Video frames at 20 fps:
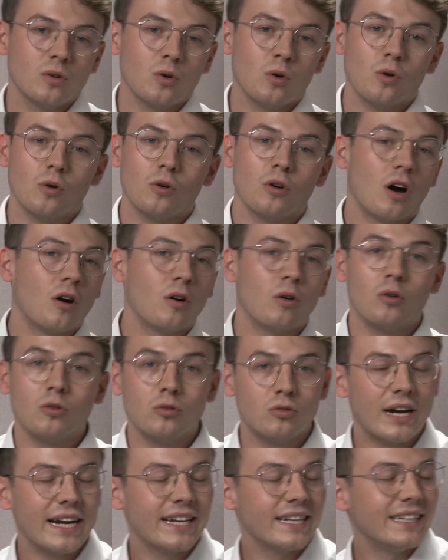are
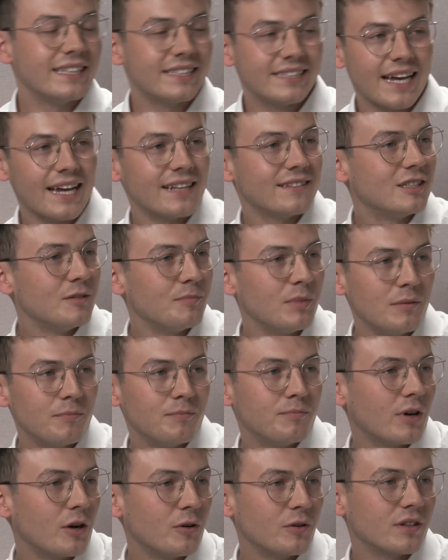already set to be
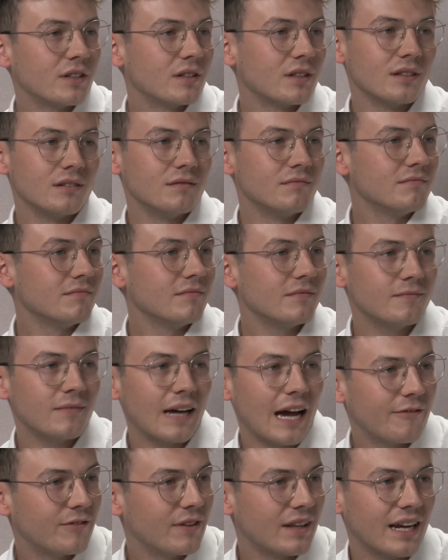broken
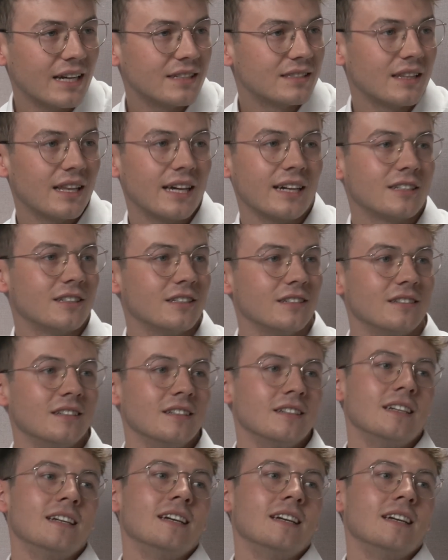after the next election